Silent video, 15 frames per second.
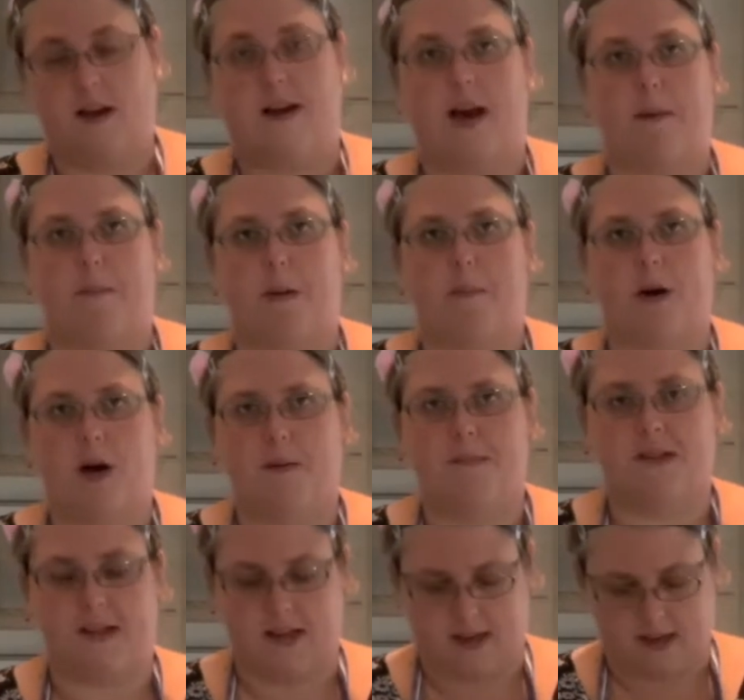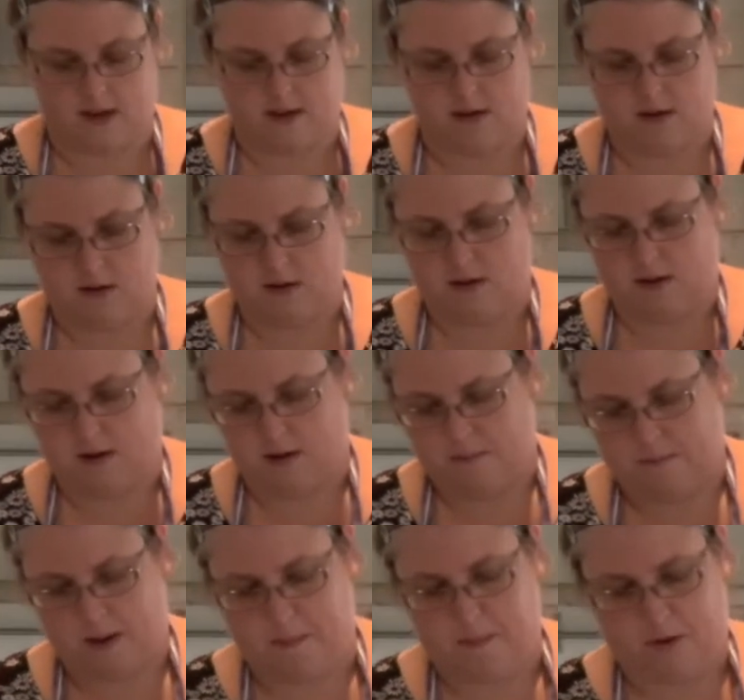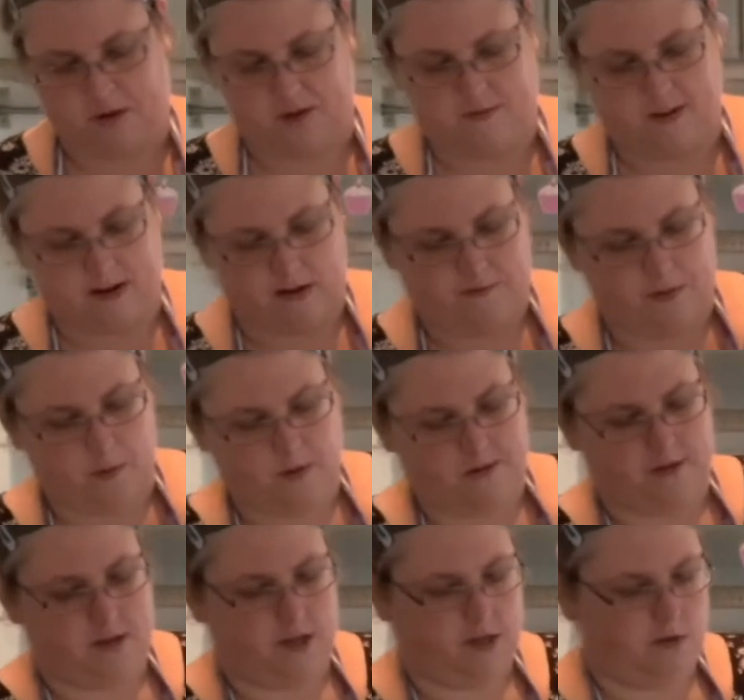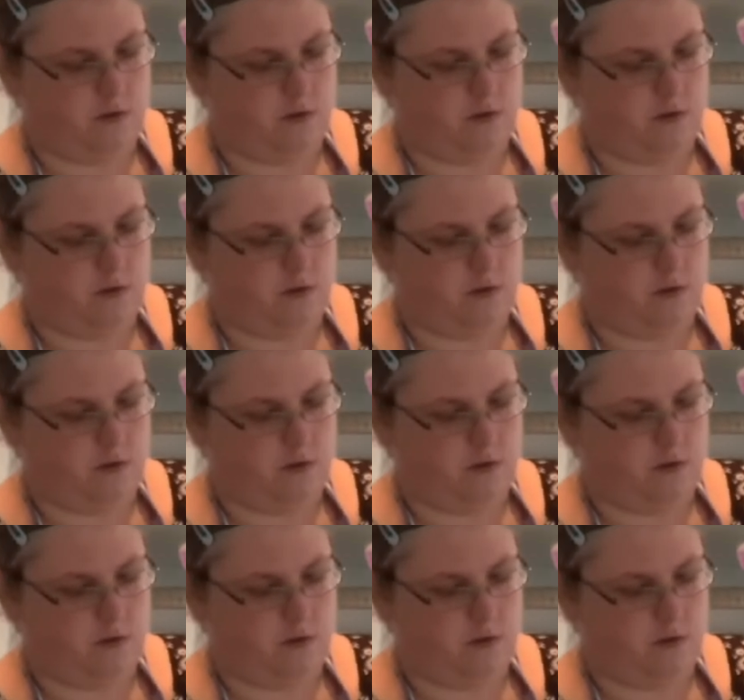Add a bit of parmesan, a bit of mozzarella if you want to.